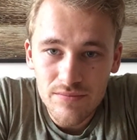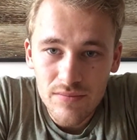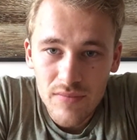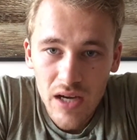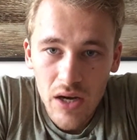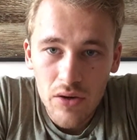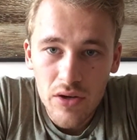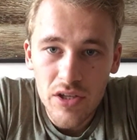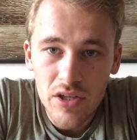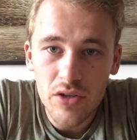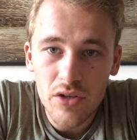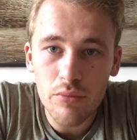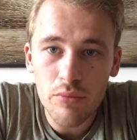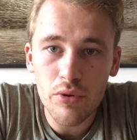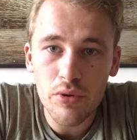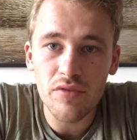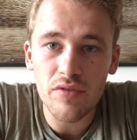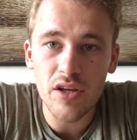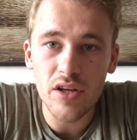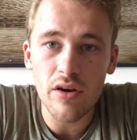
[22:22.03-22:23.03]
How can you
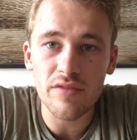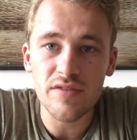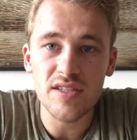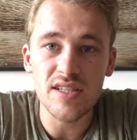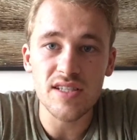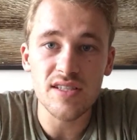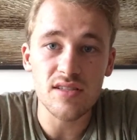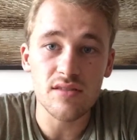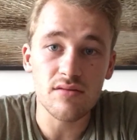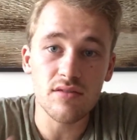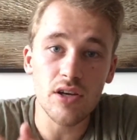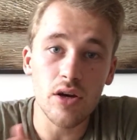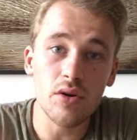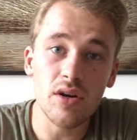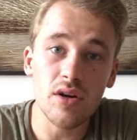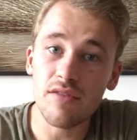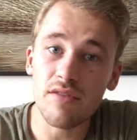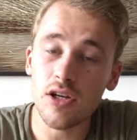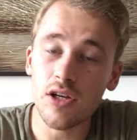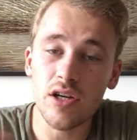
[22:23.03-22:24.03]
improve in the off season? Go and
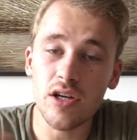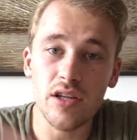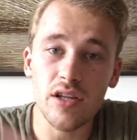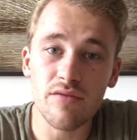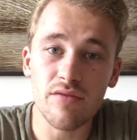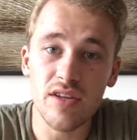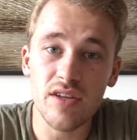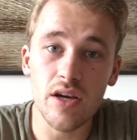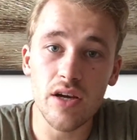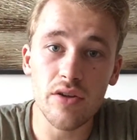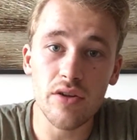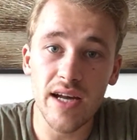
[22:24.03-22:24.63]
have a look at the video